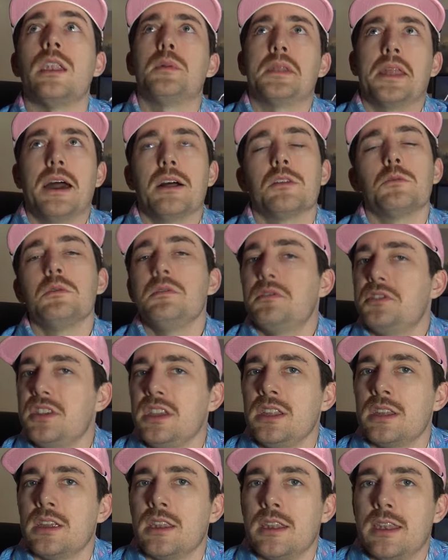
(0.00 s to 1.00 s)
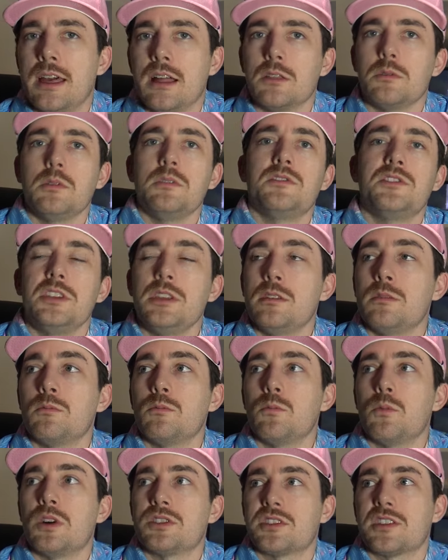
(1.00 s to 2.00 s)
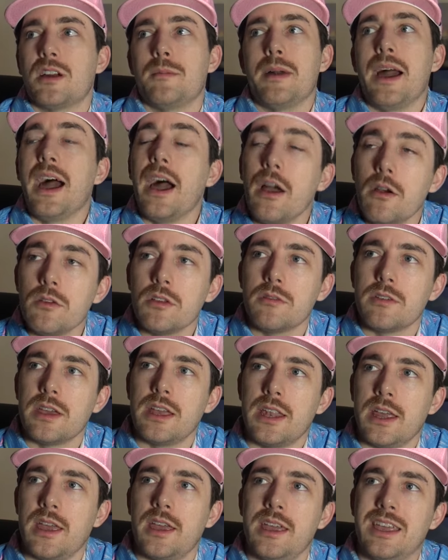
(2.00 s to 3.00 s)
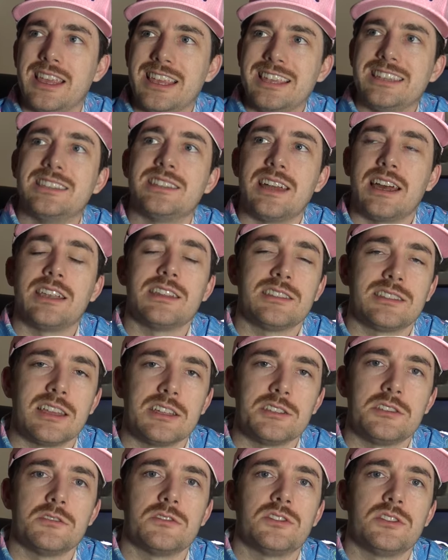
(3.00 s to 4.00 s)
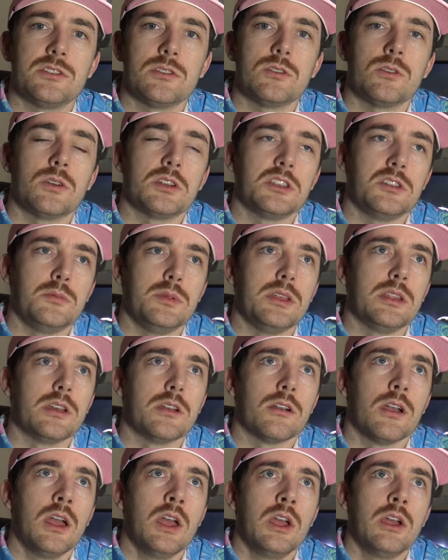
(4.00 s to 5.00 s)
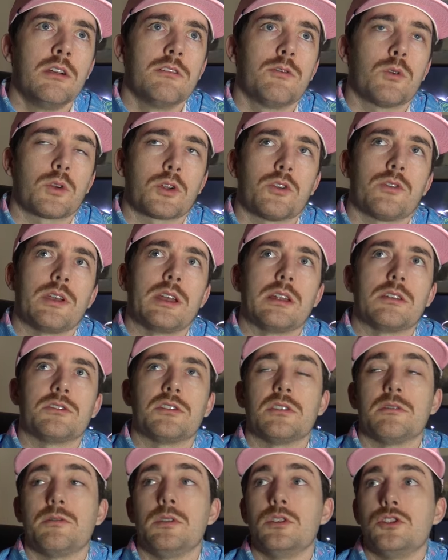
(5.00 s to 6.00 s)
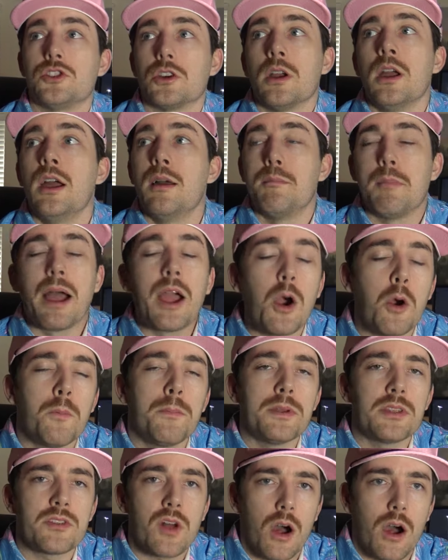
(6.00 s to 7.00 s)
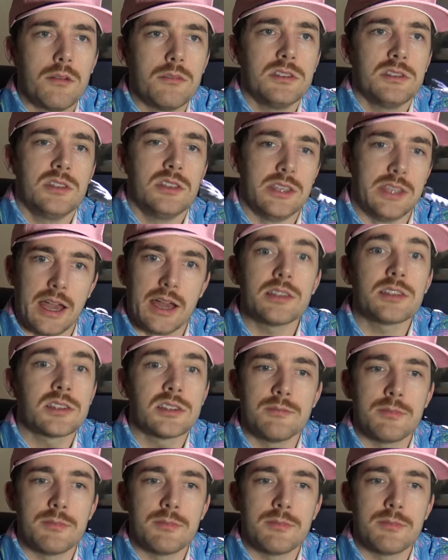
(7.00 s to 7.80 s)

But now that we've seen it, and now that we've seen what's come out of it, is that incentive still going to be there for creators in the future? My hope is obviously yes.